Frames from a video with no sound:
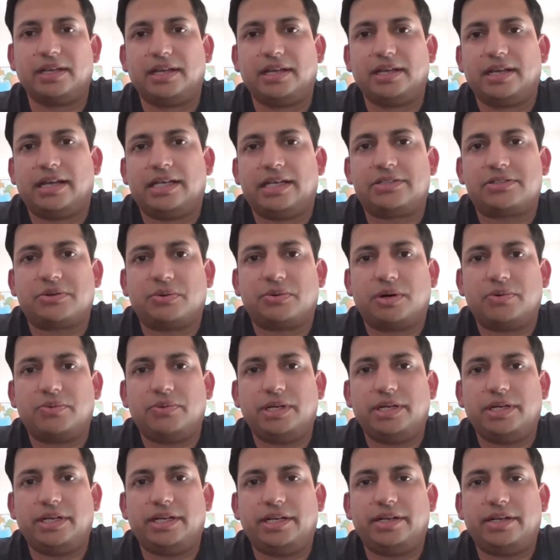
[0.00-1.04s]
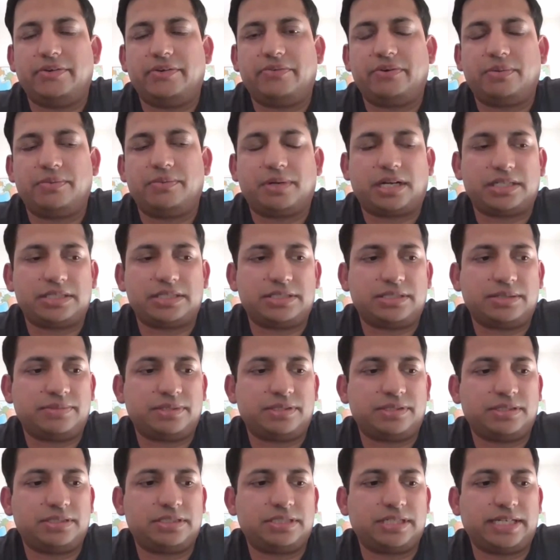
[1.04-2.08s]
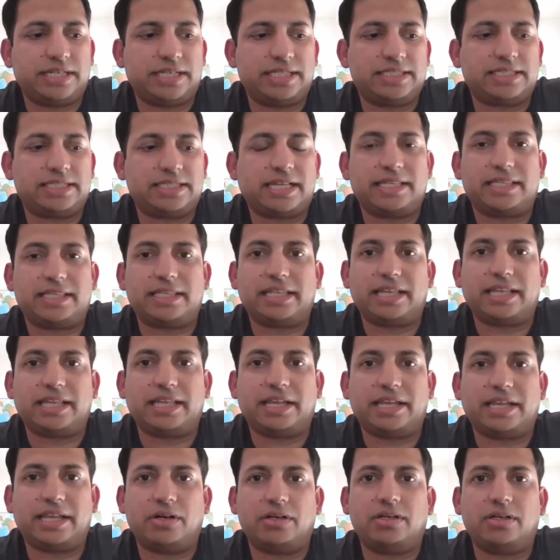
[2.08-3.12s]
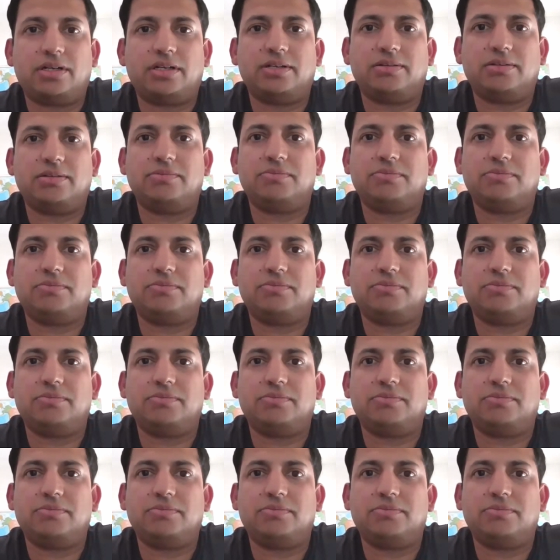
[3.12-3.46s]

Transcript: And so what we're hearing from customers is that they want